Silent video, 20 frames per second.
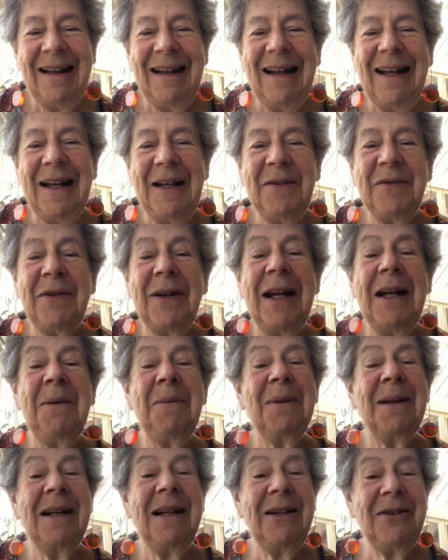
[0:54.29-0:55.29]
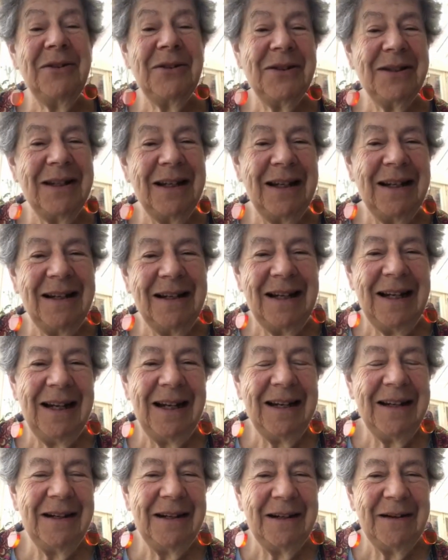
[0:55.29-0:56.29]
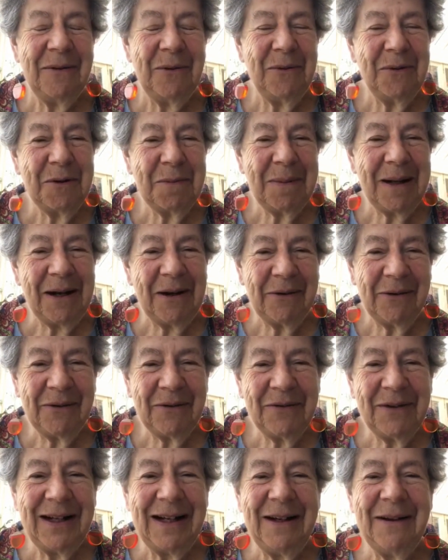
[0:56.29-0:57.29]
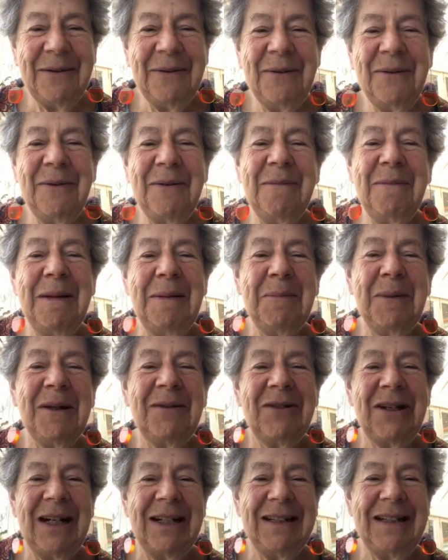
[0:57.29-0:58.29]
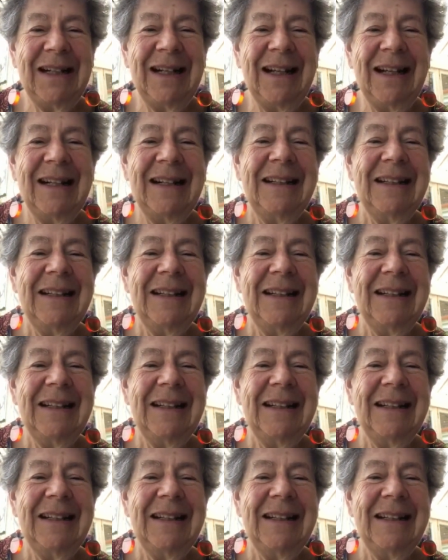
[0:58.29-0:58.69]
and for anyone interested in autobiography or memoir writing,